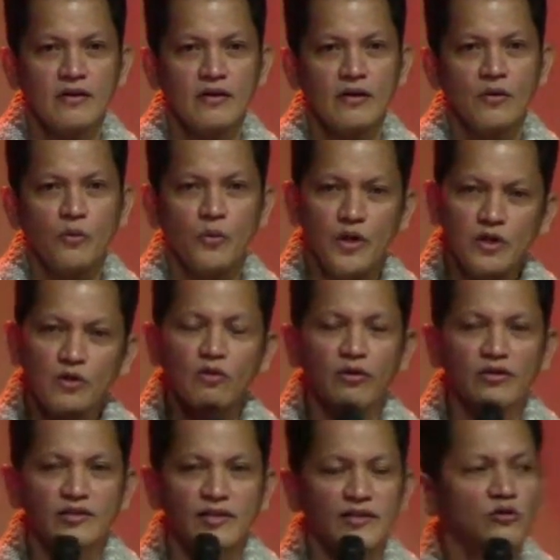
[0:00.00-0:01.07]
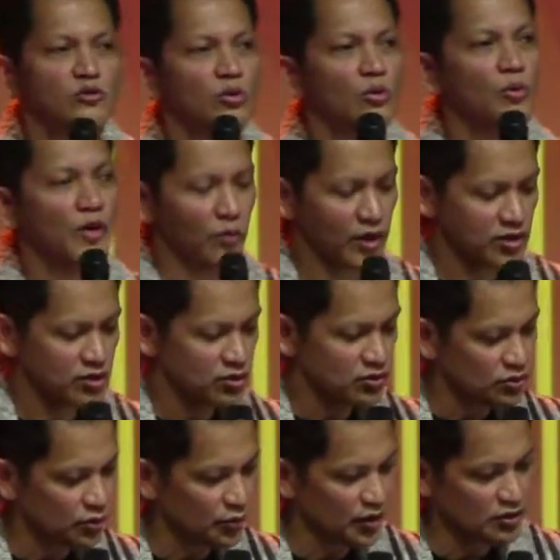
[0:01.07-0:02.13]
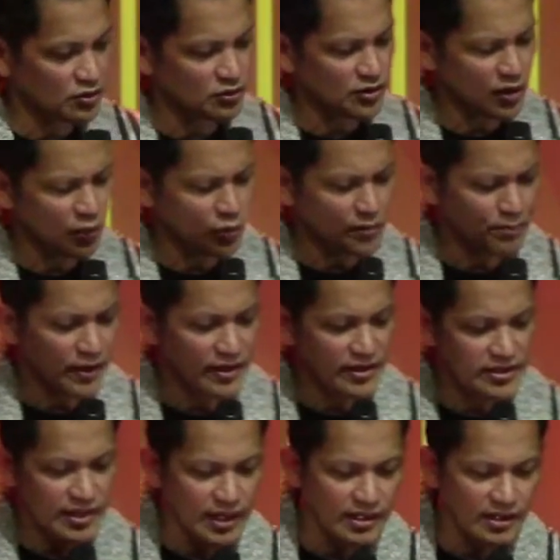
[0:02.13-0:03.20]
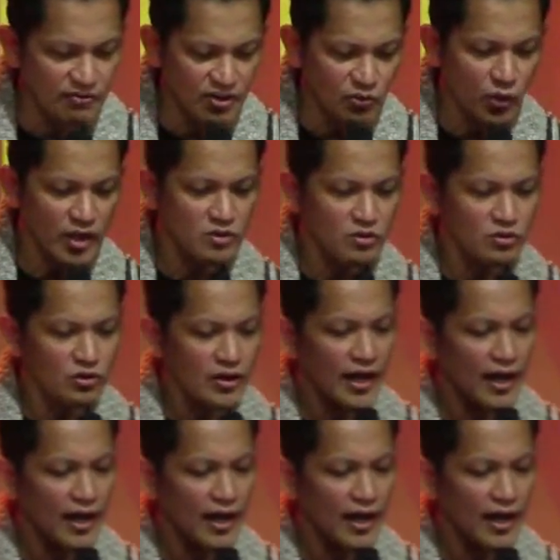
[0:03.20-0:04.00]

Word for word: Will you continue doing what you're doing to do that will please God even when you don't have